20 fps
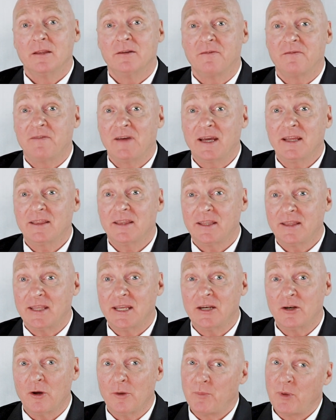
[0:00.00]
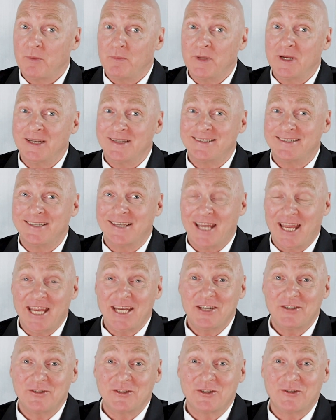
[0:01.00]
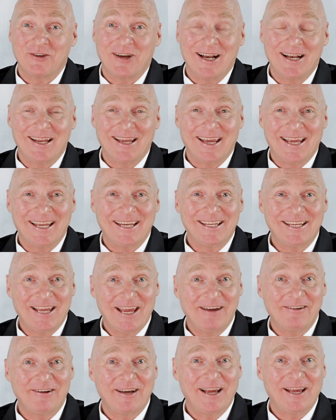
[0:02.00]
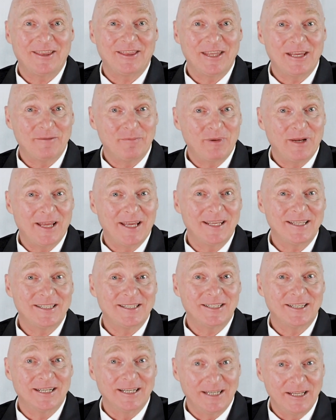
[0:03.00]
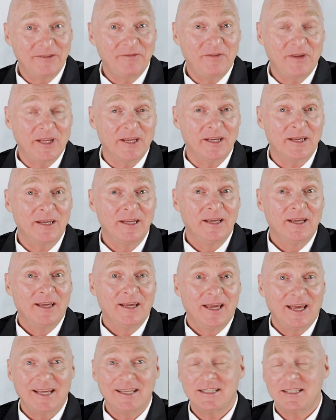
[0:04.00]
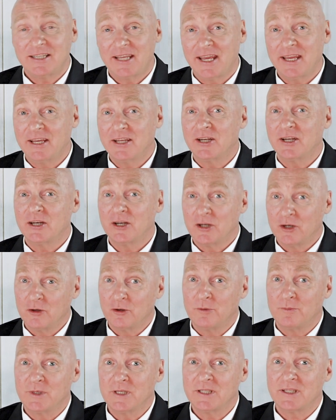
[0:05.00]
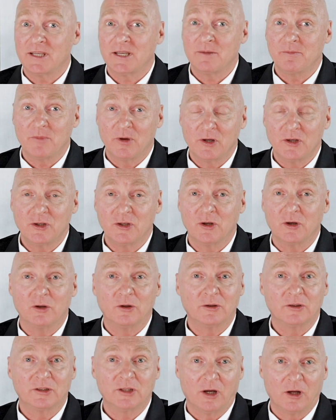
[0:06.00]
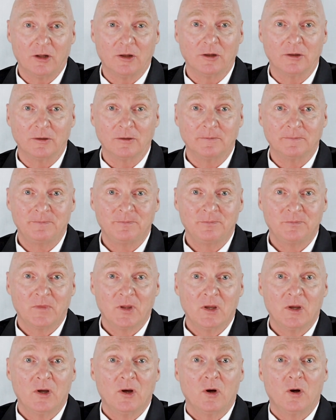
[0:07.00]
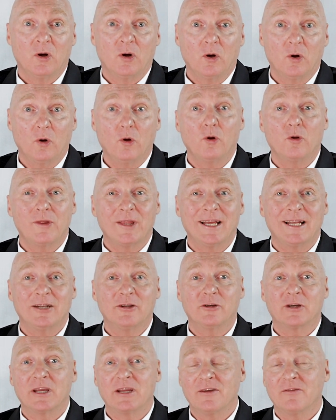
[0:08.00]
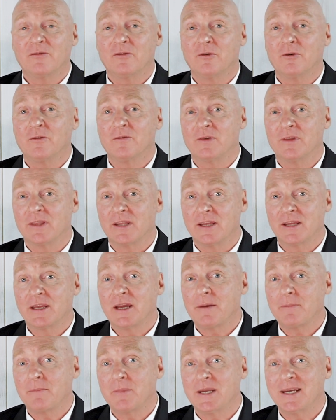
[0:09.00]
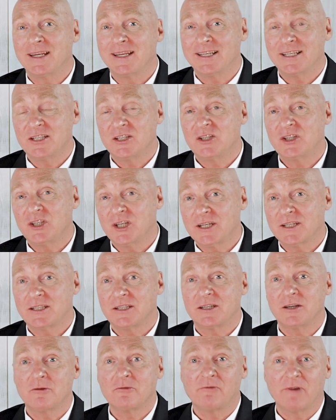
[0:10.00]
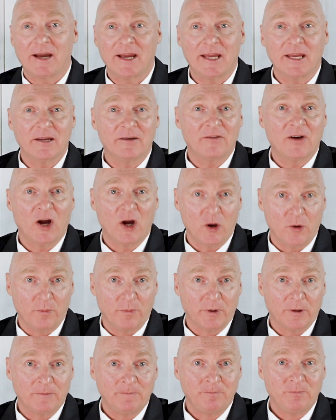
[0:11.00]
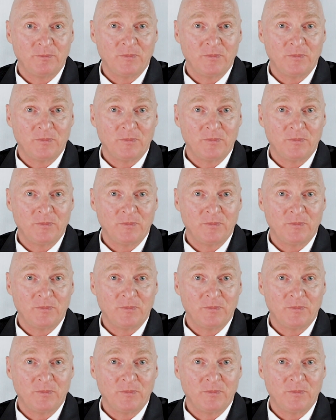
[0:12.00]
The fact that they're not permitted to enter Australia and carry out their plans to live here has taken an enormous emotional toll. All they're looking for from the government is just a ray of hope.